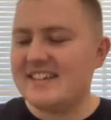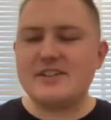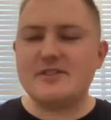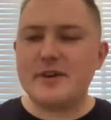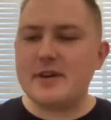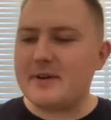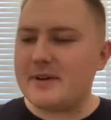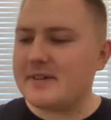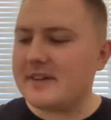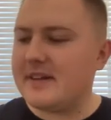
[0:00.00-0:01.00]
That's very
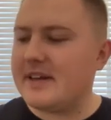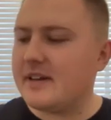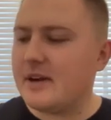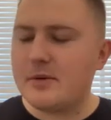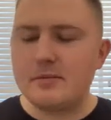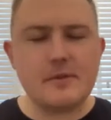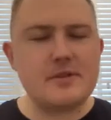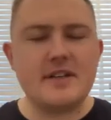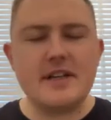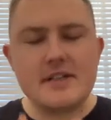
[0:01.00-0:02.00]
well. Yeah. What was
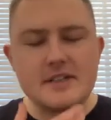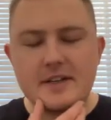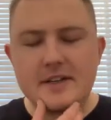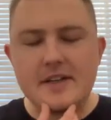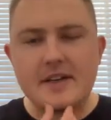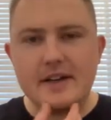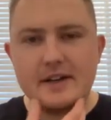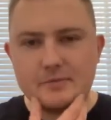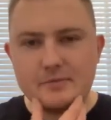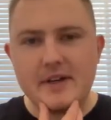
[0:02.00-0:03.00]
it like studying
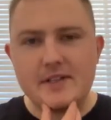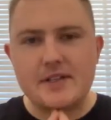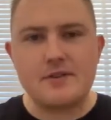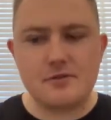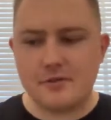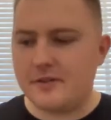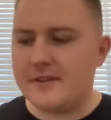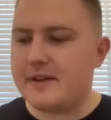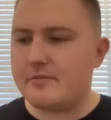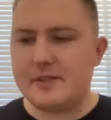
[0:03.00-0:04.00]
at Central on
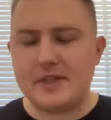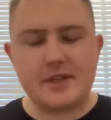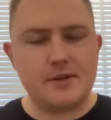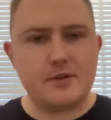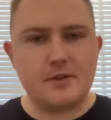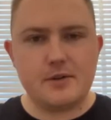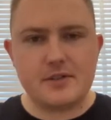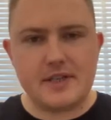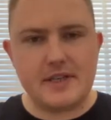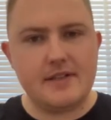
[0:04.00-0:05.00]
that particular course,
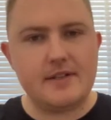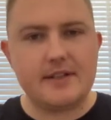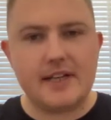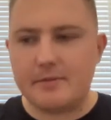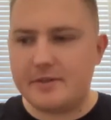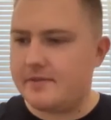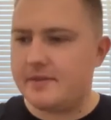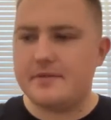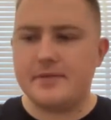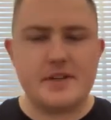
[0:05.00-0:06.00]
the Collaborative
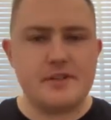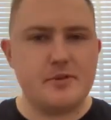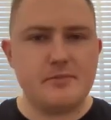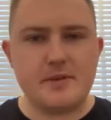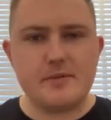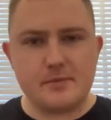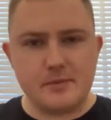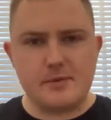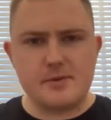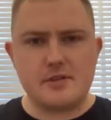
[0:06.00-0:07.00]
and Devised Movement?
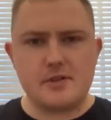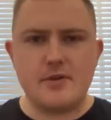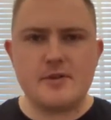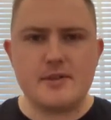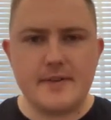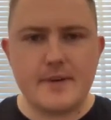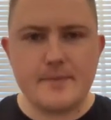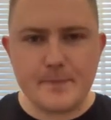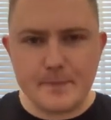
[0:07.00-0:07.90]
What was your experience of that?